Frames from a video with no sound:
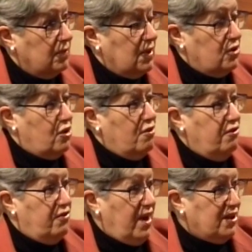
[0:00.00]
So,
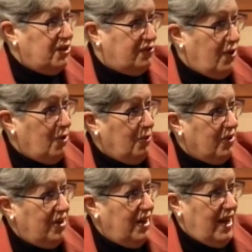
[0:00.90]
fast
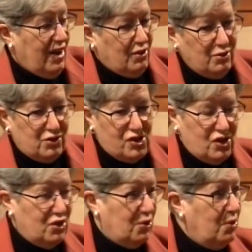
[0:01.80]
forward now
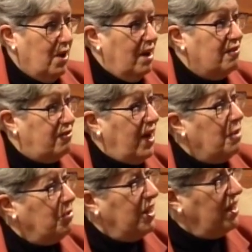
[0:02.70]
to
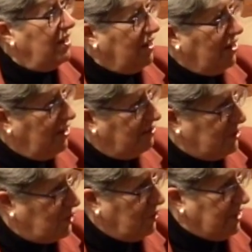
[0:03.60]
Family of
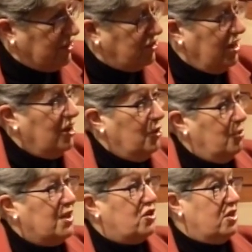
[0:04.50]
Choice, okay.
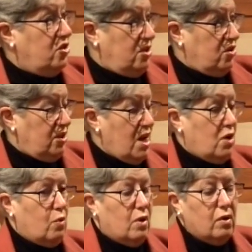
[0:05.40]
which is the
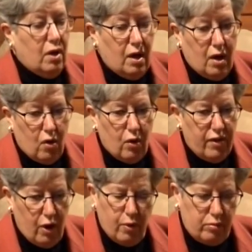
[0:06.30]
sequel.
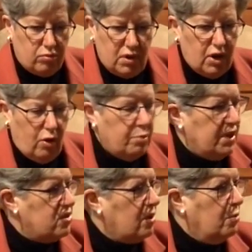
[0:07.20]
Although, you know, I
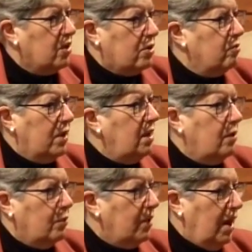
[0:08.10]
mean, someone could read
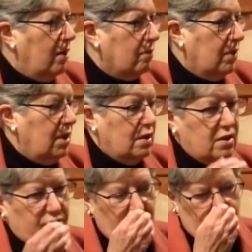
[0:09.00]
it without reading the
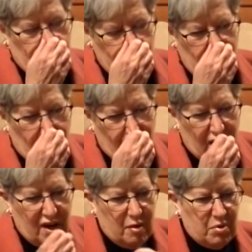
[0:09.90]
first book. Right.